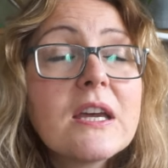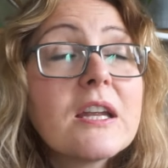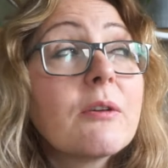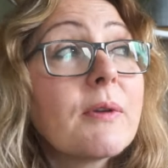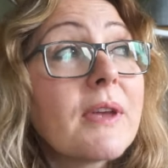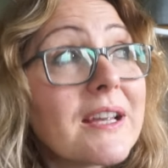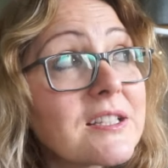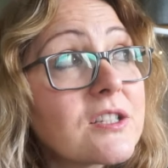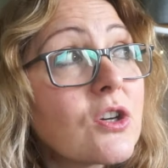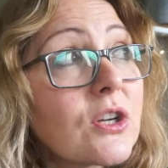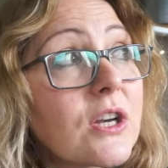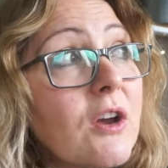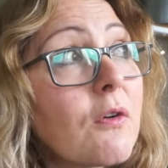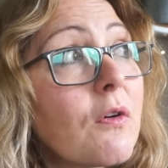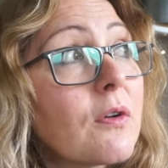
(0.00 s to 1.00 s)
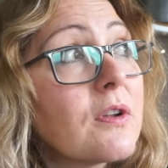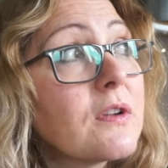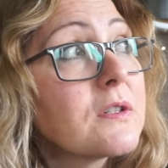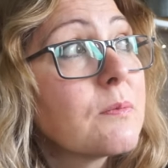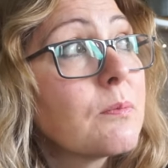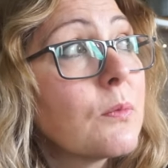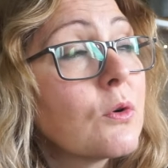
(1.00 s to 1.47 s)
Now he hasn't gone out on
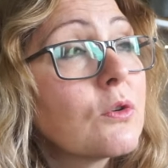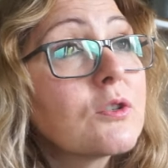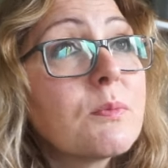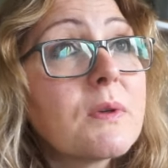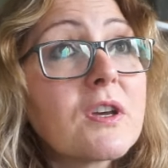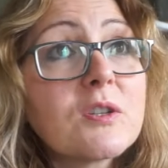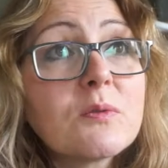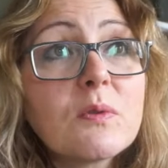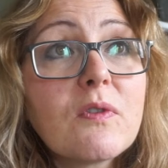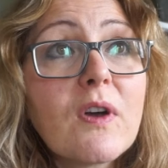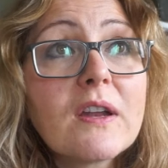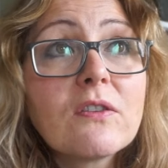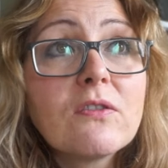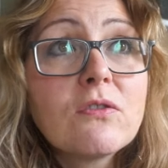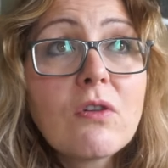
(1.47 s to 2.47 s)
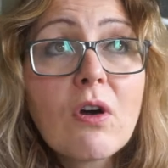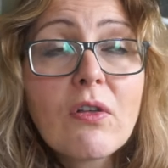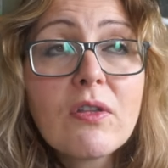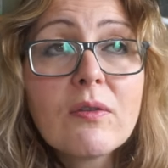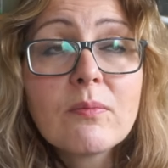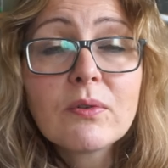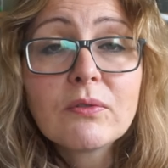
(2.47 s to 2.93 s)
it much because we've had
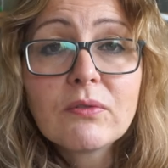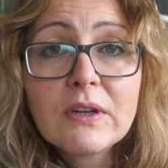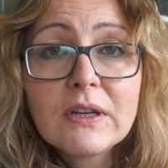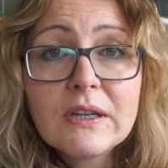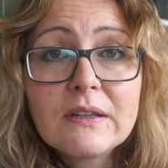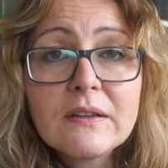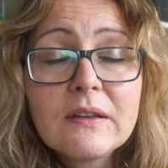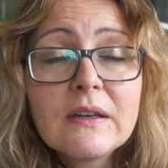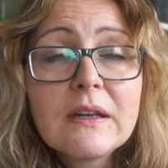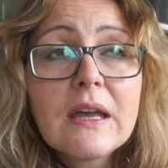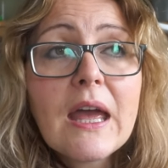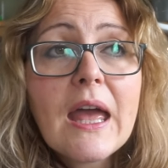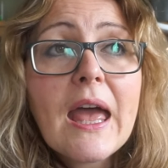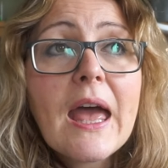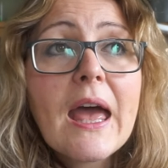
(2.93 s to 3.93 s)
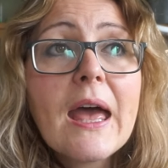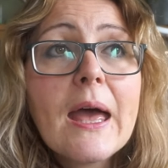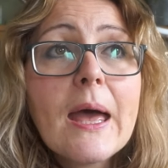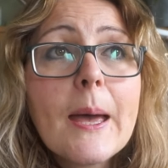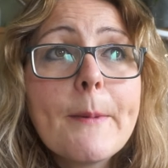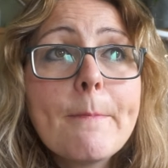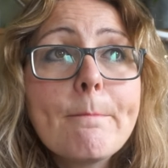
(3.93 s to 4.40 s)
nothing but rain
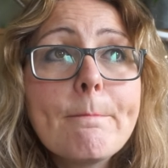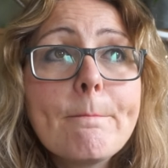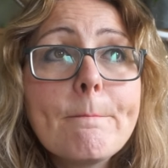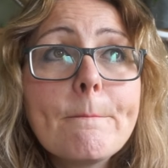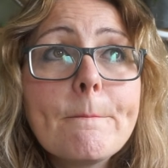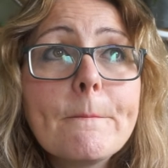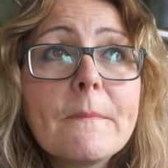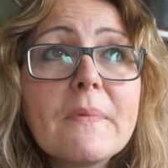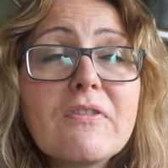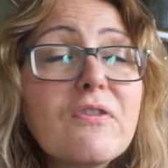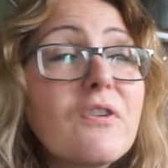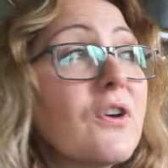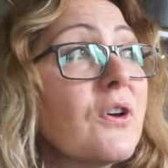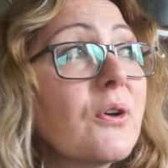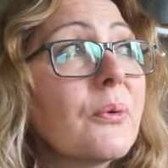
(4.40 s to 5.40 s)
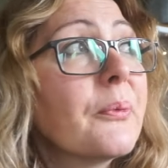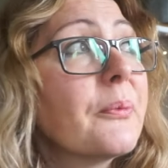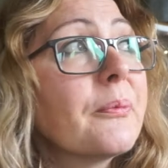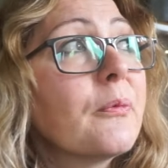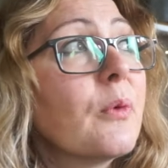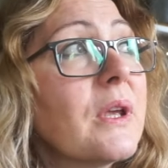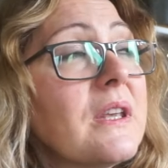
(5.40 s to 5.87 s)
um, for
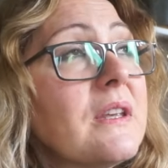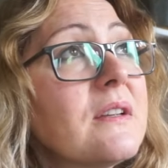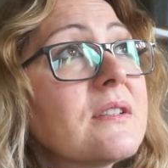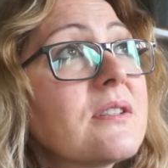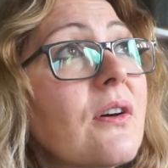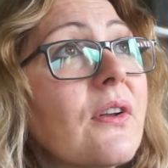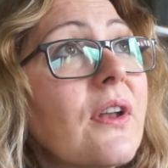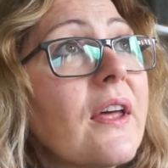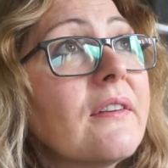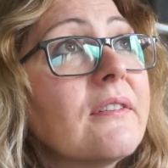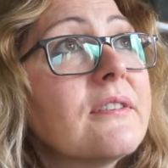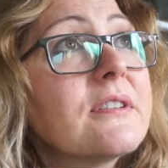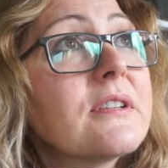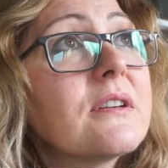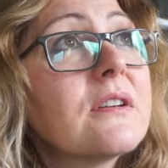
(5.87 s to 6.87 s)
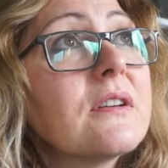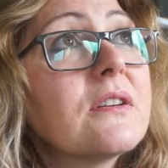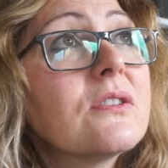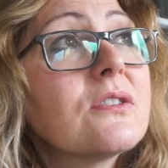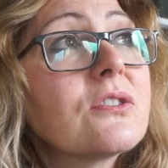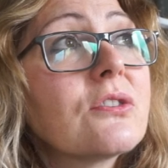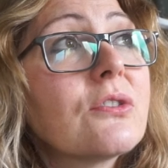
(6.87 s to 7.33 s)
weeks on end,
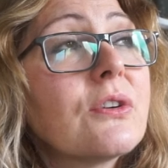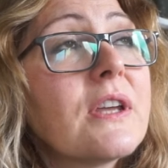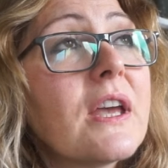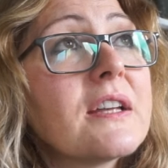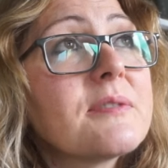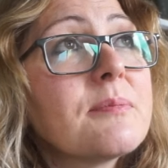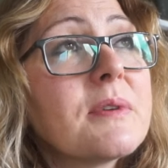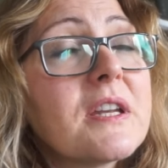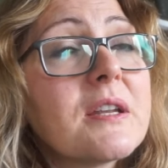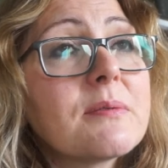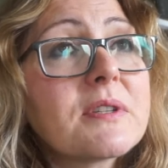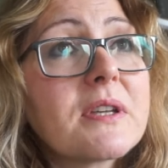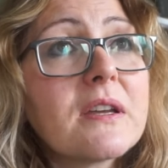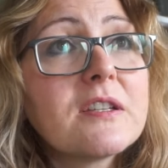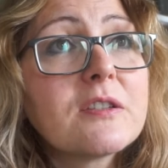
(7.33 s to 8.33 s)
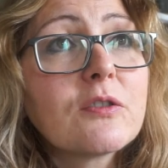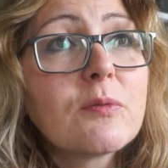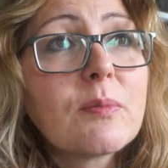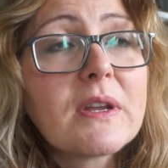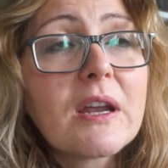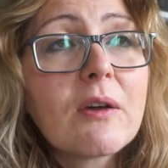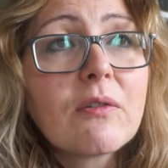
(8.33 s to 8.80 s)
so he hasn't been able to get, he's only
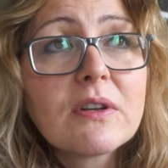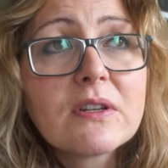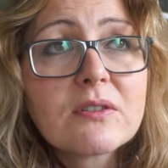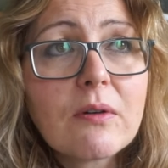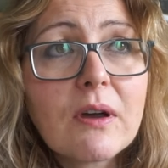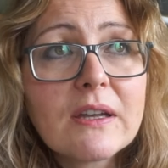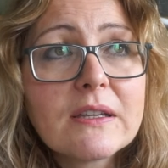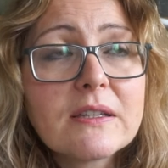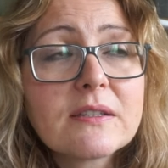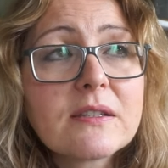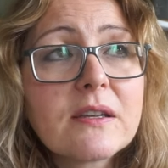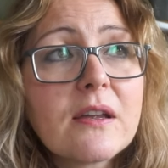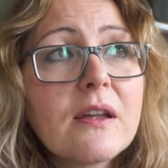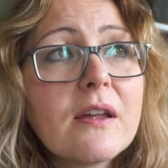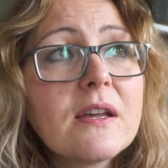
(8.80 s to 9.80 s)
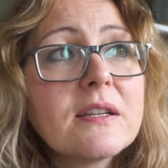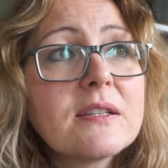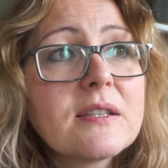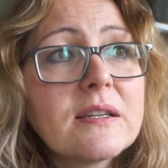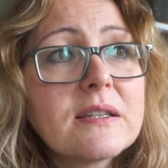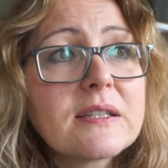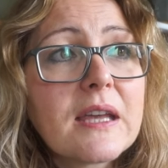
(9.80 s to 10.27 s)
been out on it twice
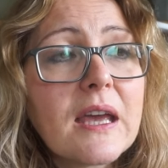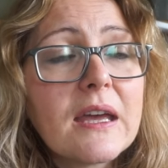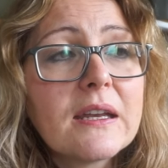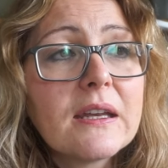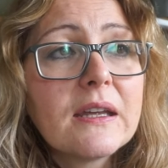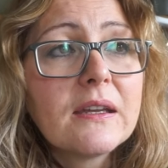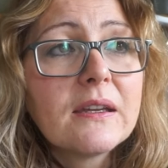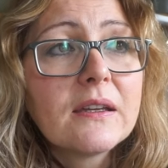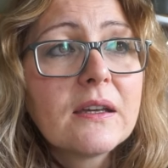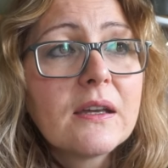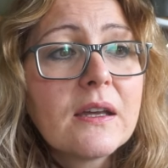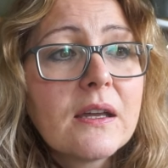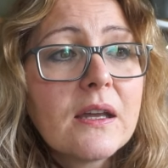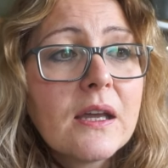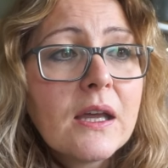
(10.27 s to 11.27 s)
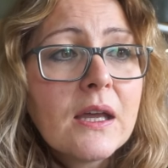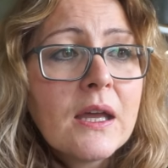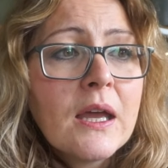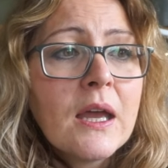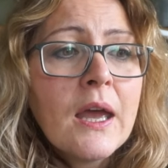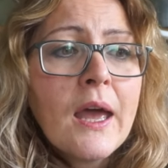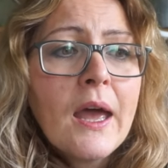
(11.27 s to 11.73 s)
since getting it.
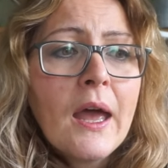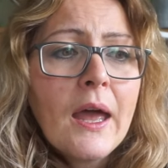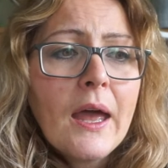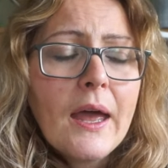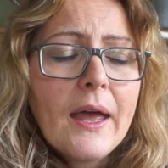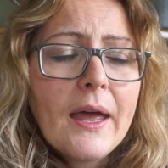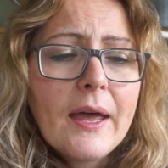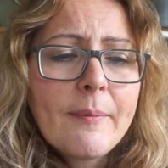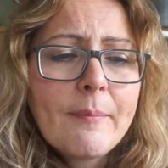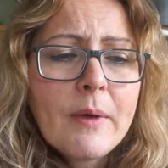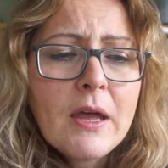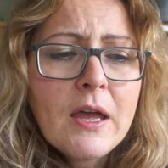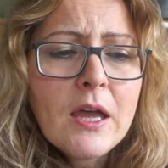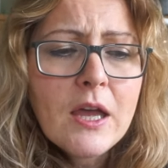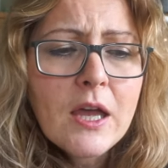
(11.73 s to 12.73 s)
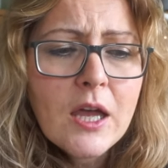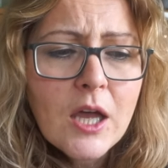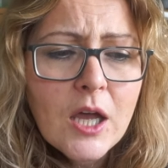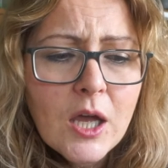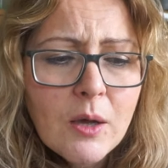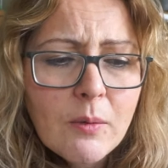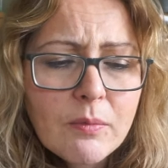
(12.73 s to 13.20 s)
Um,
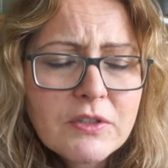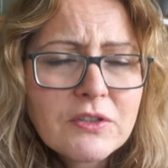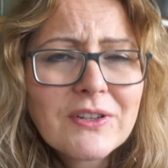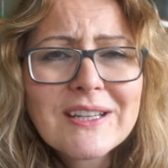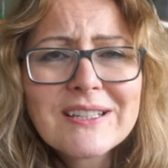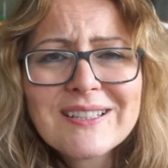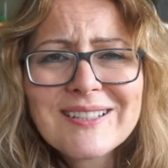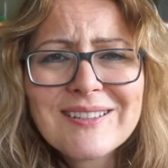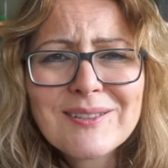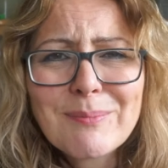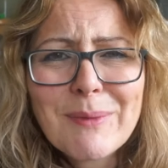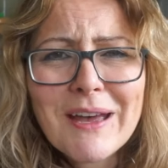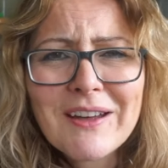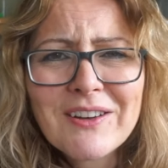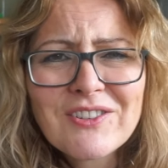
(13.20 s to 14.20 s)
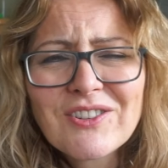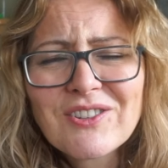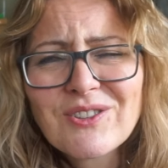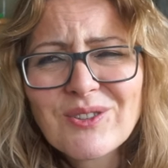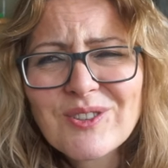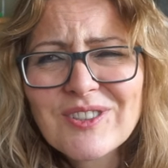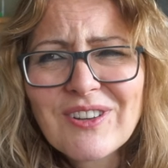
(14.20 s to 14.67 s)
but he's only had it since March,
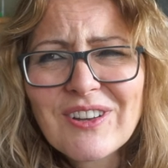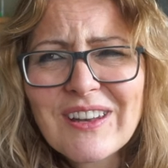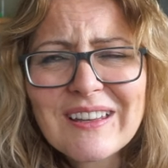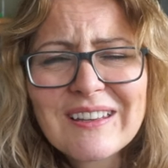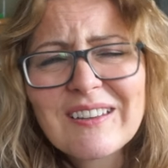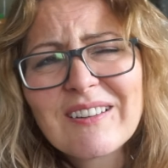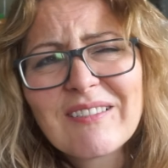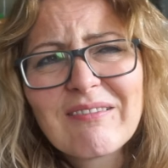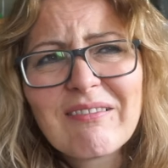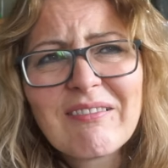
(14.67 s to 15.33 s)
so it's not like...